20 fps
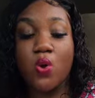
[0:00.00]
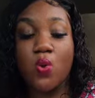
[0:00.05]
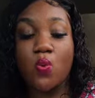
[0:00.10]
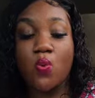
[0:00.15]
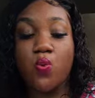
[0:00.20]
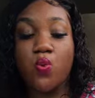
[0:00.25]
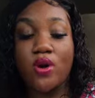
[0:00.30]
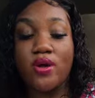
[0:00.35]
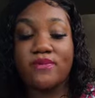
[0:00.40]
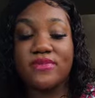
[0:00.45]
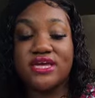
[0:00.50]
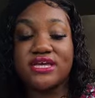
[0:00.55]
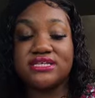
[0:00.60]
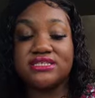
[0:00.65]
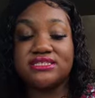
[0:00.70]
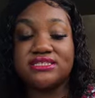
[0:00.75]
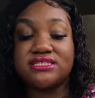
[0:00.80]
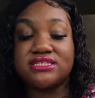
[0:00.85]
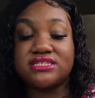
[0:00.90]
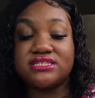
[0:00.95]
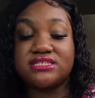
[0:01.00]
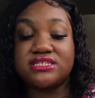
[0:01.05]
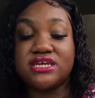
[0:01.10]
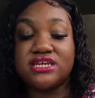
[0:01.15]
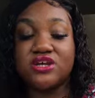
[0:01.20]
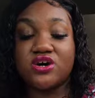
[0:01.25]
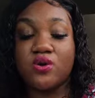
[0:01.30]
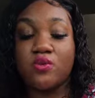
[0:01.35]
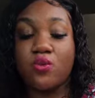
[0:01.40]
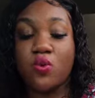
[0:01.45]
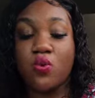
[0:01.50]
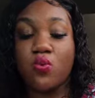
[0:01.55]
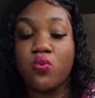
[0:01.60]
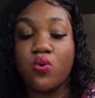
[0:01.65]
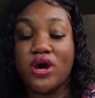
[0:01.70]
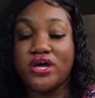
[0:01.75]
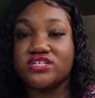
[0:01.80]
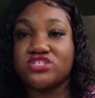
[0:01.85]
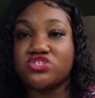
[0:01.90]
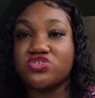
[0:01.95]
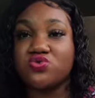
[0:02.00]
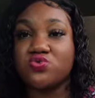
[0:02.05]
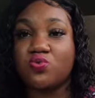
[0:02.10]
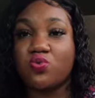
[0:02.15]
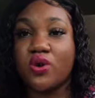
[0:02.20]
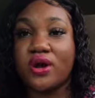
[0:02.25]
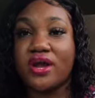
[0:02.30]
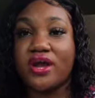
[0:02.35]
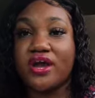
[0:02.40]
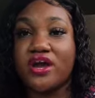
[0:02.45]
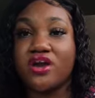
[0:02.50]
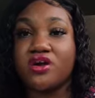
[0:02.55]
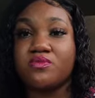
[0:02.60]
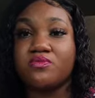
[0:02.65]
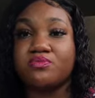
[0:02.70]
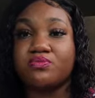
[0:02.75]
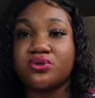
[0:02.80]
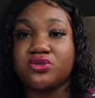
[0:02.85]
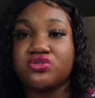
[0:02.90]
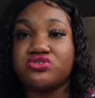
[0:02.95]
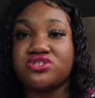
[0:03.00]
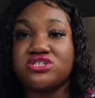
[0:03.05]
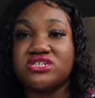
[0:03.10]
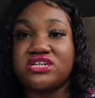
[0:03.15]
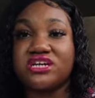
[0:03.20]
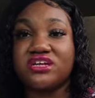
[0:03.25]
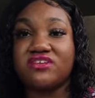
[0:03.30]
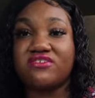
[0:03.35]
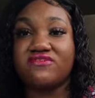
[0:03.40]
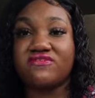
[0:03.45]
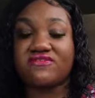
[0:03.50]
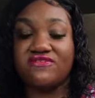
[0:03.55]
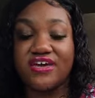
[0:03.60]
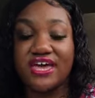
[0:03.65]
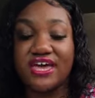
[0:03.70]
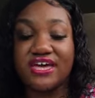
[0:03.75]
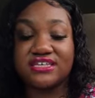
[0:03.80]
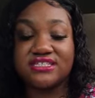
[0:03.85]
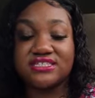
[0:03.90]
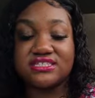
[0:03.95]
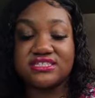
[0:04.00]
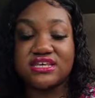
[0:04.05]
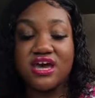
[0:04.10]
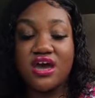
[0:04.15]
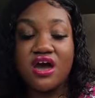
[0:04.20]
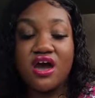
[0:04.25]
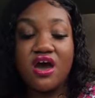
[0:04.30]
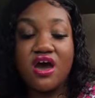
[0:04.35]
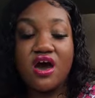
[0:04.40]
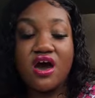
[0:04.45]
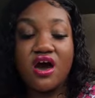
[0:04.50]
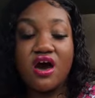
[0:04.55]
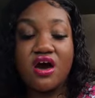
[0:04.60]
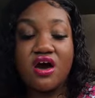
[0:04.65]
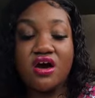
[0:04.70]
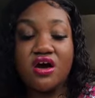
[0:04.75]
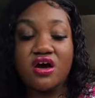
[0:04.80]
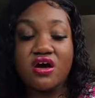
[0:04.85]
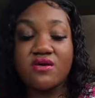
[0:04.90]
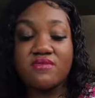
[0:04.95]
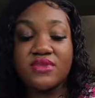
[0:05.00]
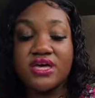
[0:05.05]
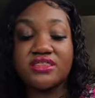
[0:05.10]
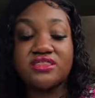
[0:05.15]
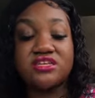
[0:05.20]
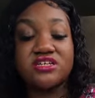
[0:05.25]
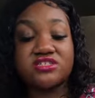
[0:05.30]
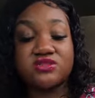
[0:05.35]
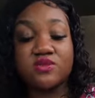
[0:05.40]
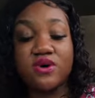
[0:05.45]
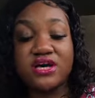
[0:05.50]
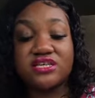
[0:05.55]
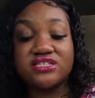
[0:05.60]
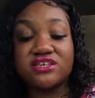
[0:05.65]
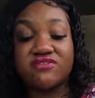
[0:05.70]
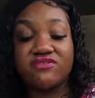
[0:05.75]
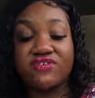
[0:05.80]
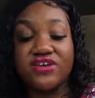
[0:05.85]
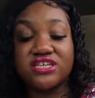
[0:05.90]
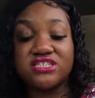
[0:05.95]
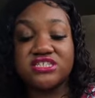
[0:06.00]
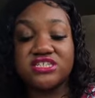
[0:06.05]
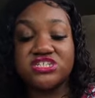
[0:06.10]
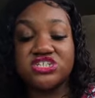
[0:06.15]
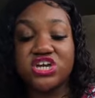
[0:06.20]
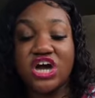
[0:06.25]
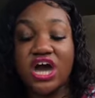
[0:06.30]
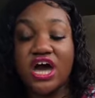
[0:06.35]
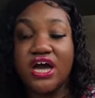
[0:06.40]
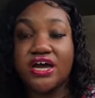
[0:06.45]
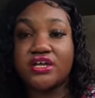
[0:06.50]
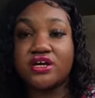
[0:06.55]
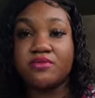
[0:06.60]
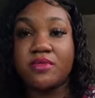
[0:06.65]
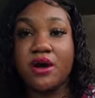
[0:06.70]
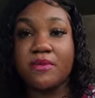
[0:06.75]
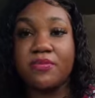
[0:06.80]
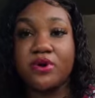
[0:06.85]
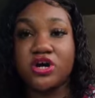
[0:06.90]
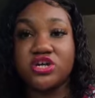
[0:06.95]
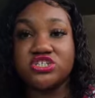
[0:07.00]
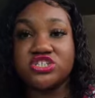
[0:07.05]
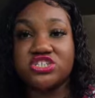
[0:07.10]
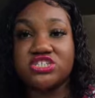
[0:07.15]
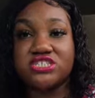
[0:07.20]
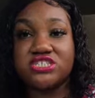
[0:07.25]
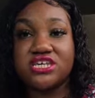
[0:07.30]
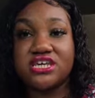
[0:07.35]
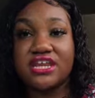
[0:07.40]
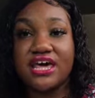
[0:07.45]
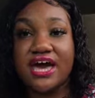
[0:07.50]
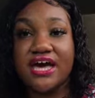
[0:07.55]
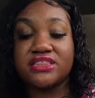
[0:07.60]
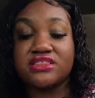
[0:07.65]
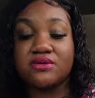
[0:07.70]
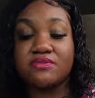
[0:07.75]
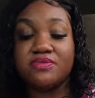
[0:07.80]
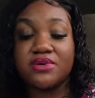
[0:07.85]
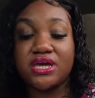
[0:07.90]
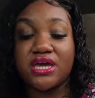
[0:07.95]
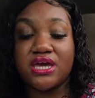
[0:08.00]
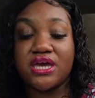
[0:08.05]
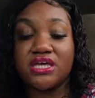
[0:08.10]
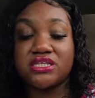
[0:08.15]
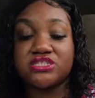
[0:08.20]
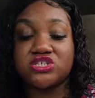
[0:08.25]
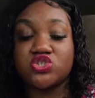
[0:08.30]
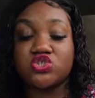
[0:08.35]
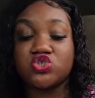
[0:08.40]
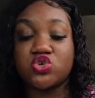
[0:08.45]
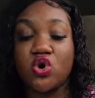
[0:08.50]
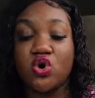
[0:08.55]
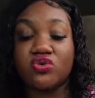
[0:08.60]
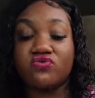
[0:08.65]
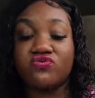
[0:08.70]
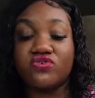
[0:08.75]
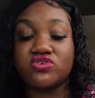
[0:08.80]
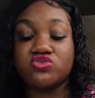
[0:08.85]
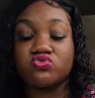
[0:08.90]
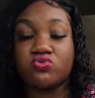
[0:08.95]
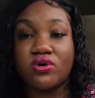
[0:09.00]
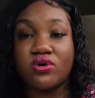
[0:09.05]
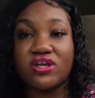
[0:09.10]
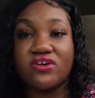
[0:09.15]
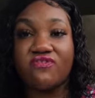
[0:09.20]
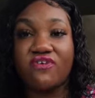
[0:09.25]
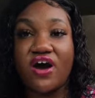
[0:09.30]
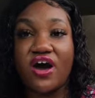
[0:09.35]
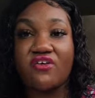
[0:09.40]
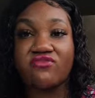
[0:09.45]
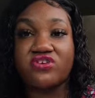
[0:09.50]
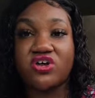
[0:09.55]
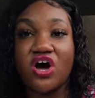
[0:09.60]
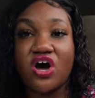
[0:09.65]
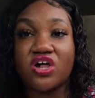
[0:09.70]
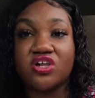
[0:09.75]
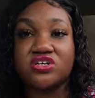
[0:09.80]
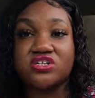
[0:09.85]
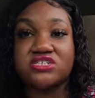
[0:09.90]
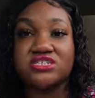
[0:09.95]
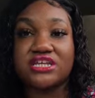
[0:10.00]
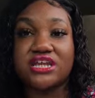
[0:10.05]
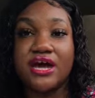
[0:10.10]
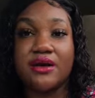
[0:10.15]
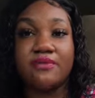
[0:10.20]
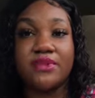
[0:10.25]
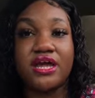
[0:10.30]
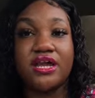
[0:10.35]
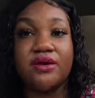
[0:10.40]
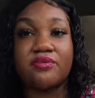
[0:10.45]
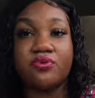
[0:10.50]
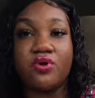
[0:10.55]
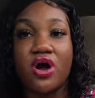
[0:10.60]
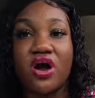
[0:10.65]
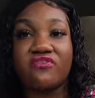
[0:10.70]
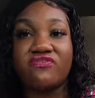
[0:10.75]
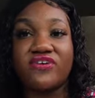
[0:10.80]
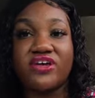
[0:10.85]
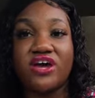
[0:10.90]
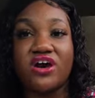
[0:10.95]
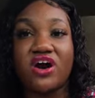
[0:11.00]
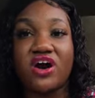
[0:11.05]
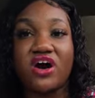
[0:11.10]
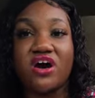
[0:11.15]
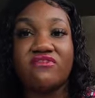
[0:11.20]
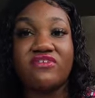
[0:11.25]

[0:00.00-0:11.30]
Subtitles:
women's denim western wear blue jean vest. And this was a vintage item. I purchased it at the bins. It sold for $25, and I made a profit of